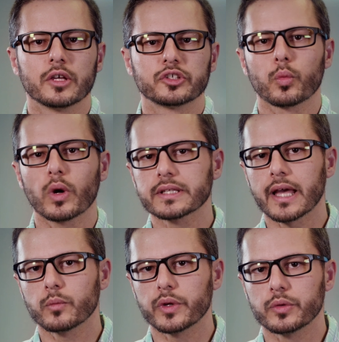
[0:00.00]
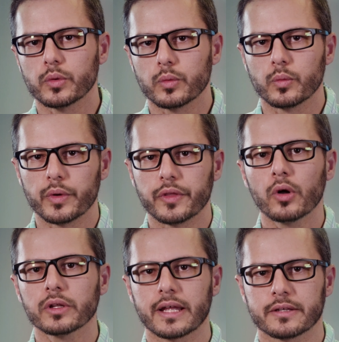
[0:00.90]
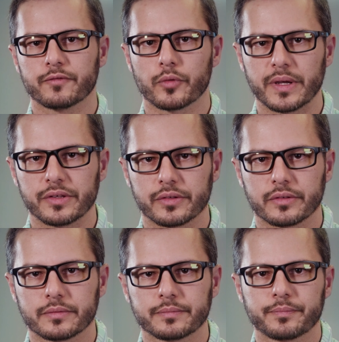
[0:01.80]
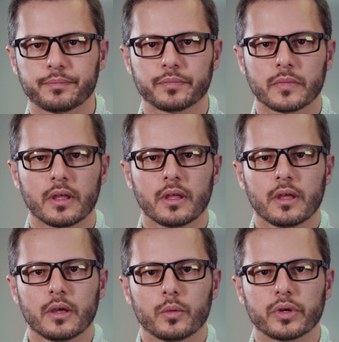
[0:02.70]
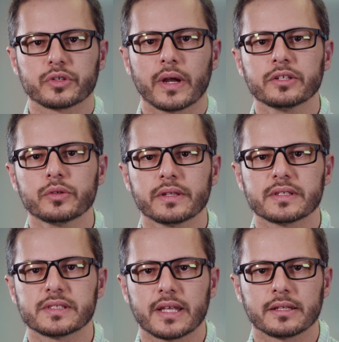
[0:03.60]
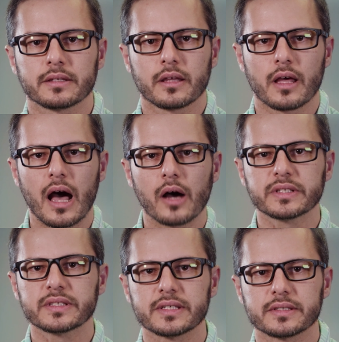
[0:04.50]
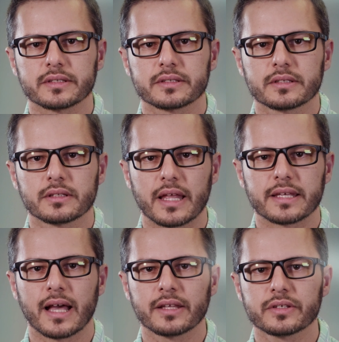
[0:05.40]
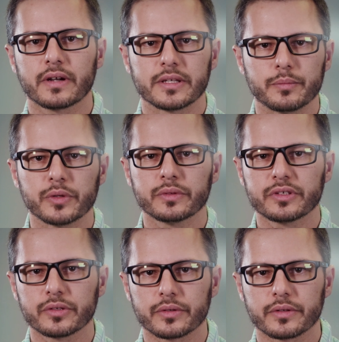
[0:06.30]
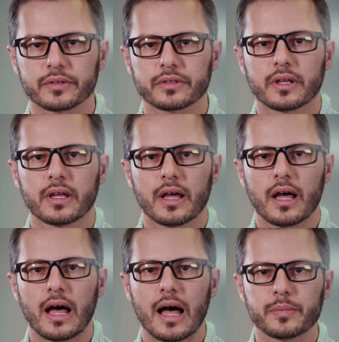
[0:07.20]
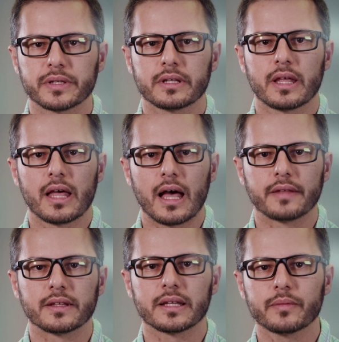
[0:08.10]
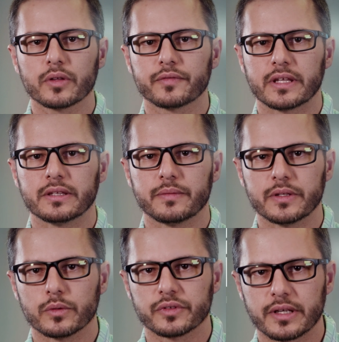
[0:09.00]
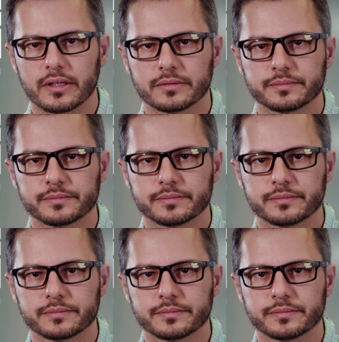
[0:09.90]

So what can we do with all that information? We're trying to understand how diseases like cancer and immune disorders happen at the level of the individual cell.